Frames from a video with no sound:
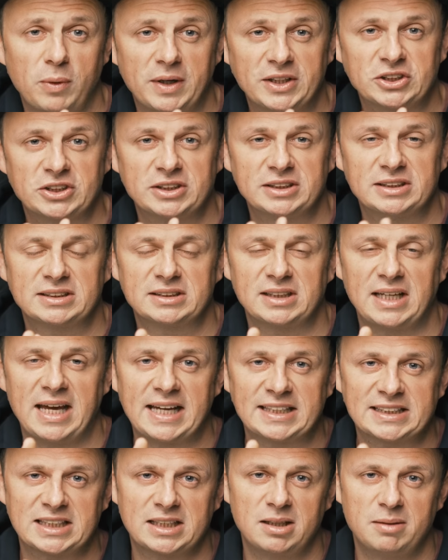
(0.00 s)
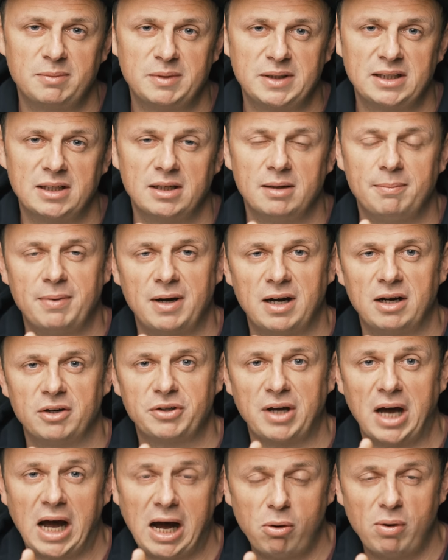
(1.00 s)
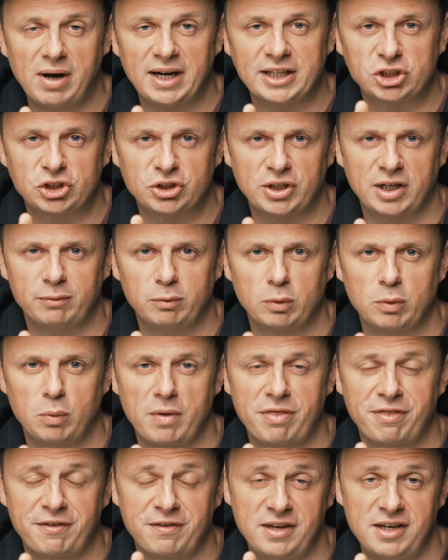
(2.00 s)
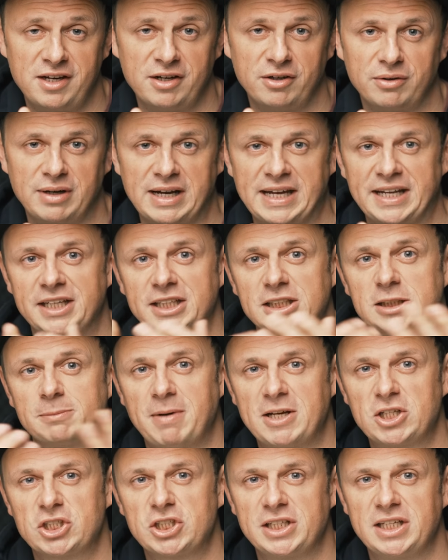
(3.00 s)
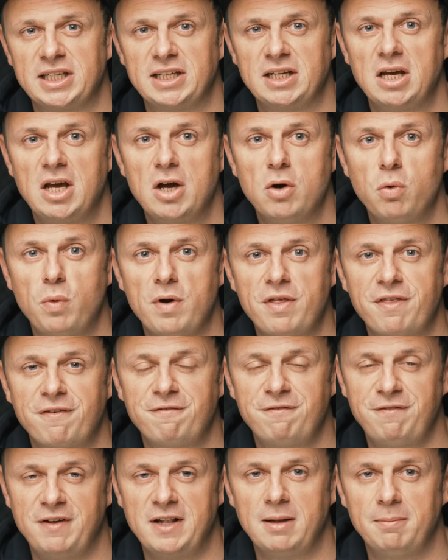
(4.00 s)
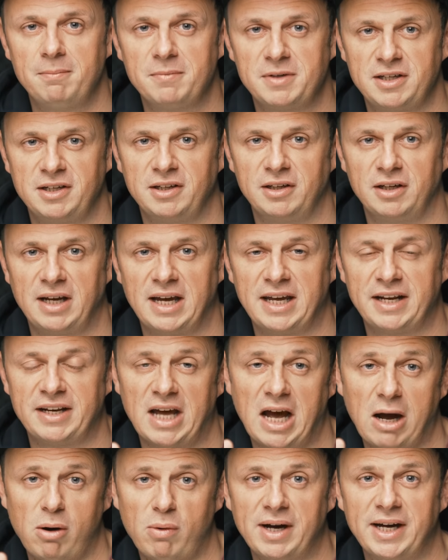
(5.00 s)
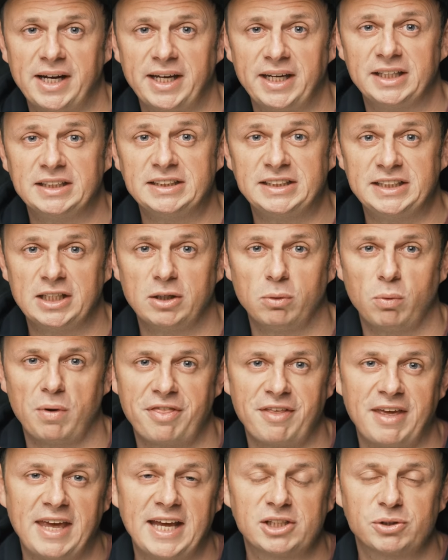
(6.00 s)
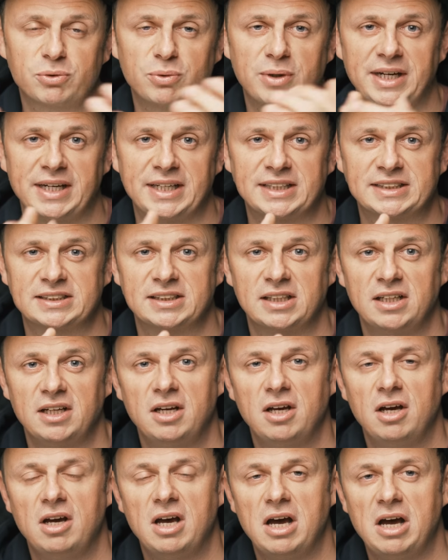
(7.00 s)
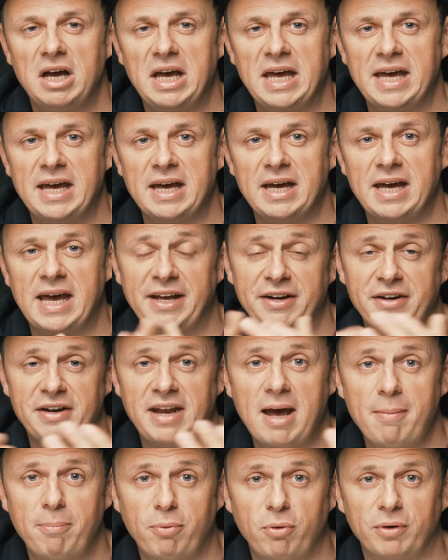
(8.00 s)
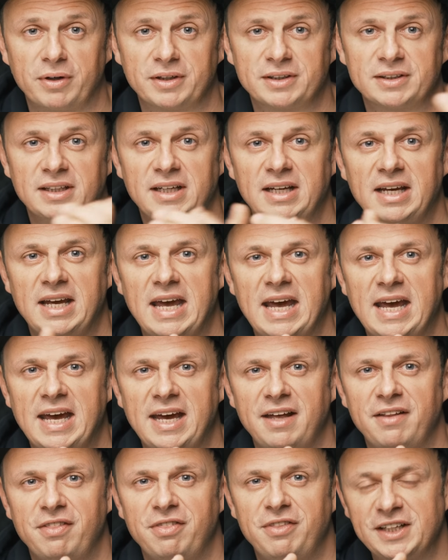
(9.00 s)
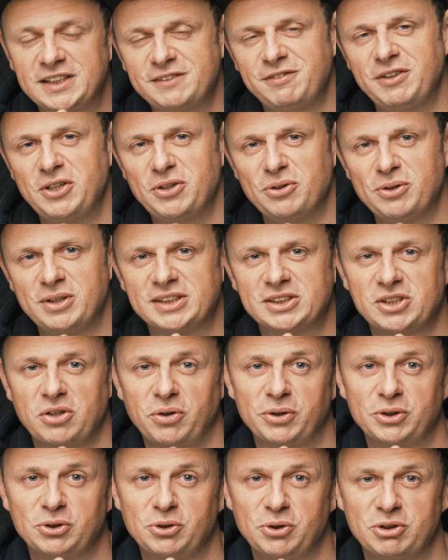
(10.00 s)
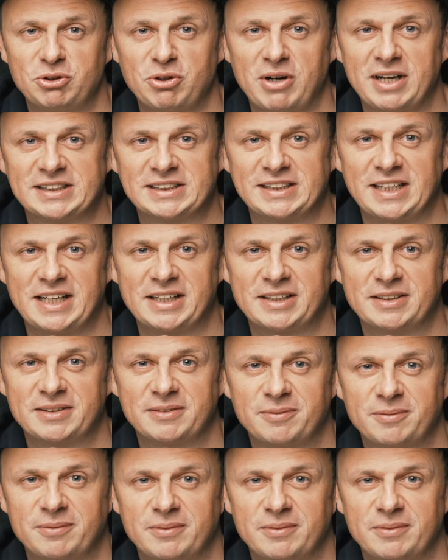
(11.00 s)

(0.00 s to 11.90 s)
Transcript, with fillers: questions asking me about how I travel with gear and especially with film gear and how I deal with x-rays uh, at an airport. And this video is going to address that.